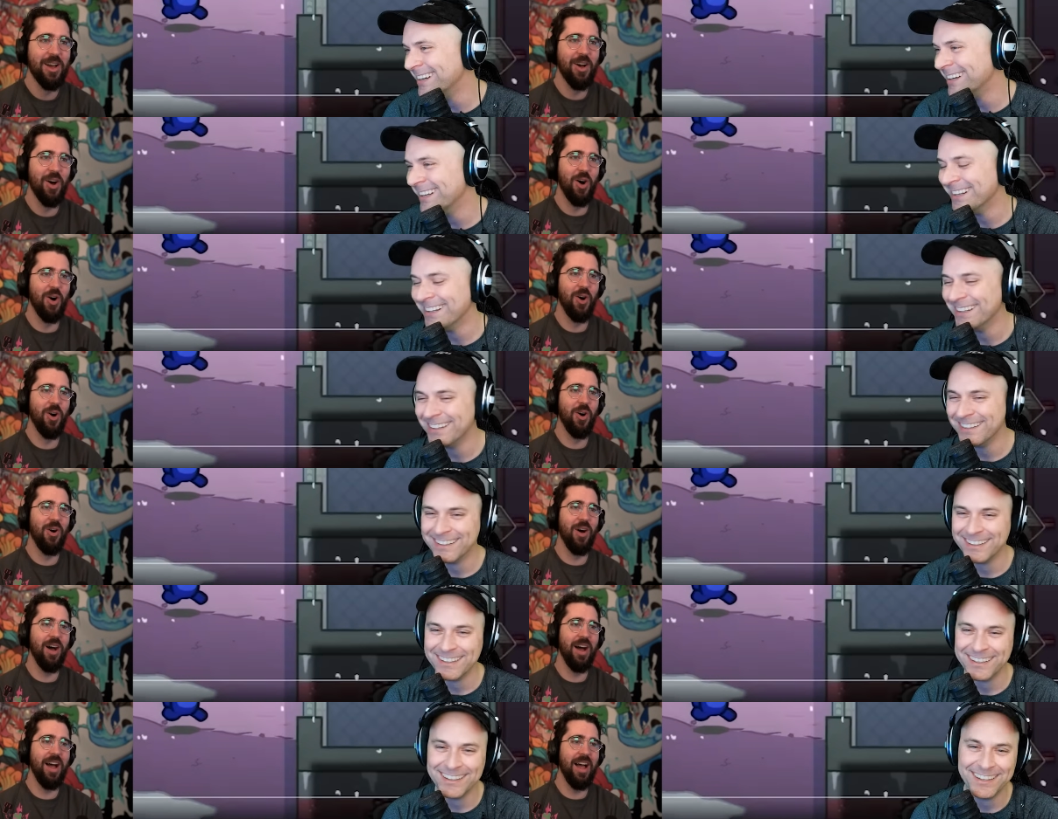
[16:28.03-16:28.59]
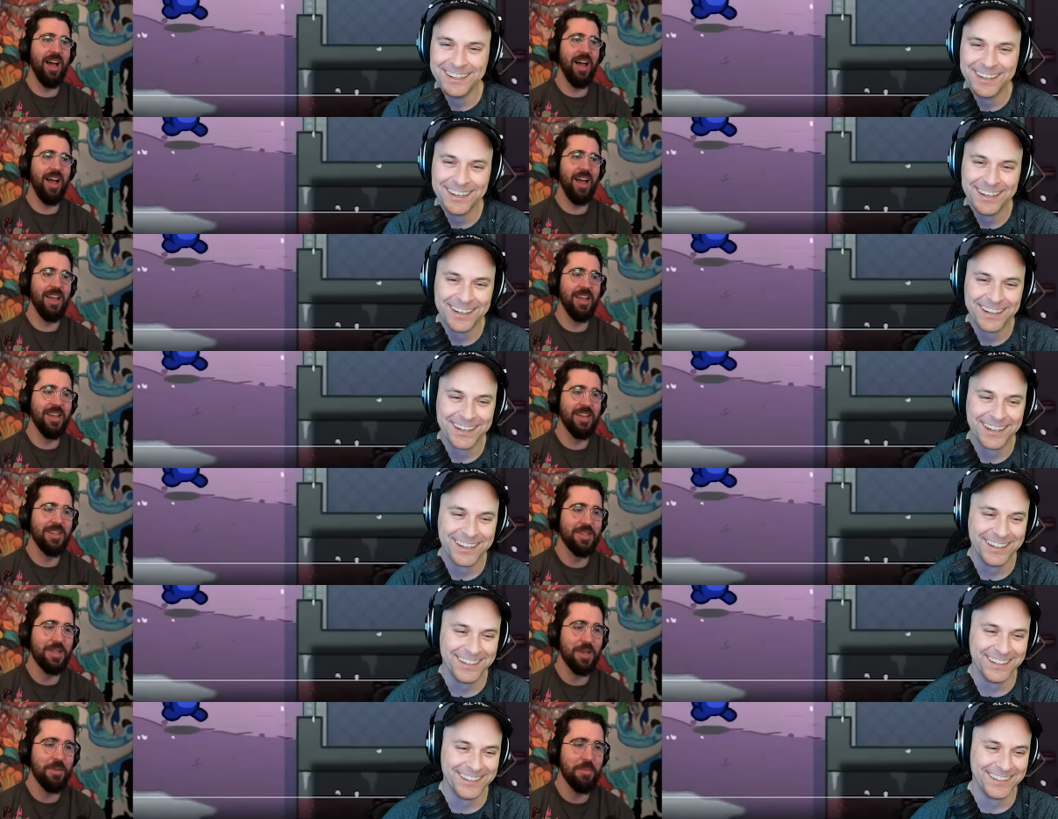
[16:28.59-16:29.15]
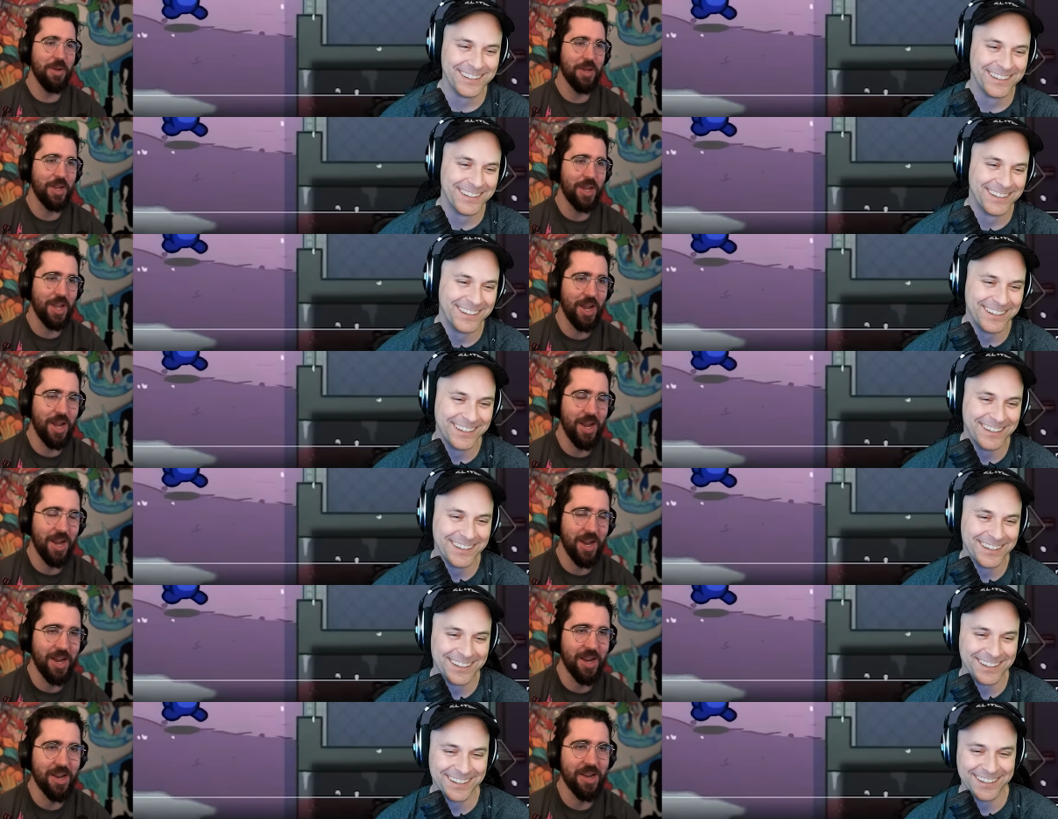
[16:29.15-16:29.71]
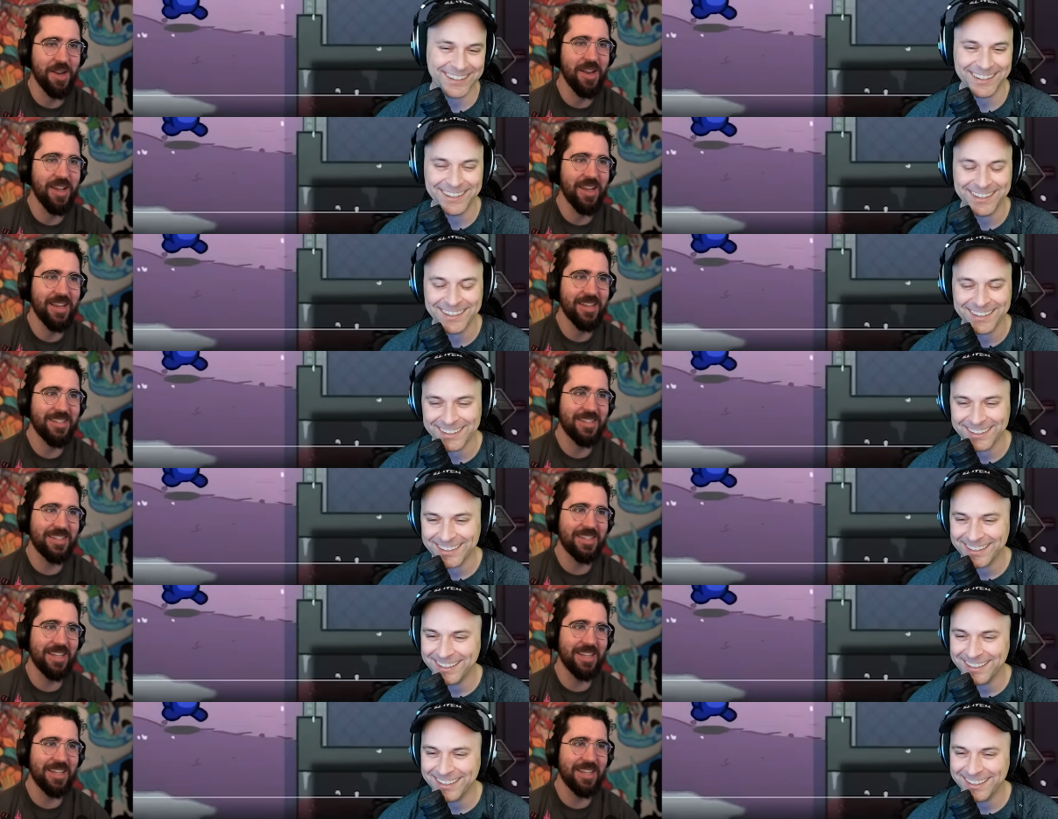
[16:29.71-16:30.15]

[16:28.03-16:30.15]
Speaker 1: oh hi, it's him again. It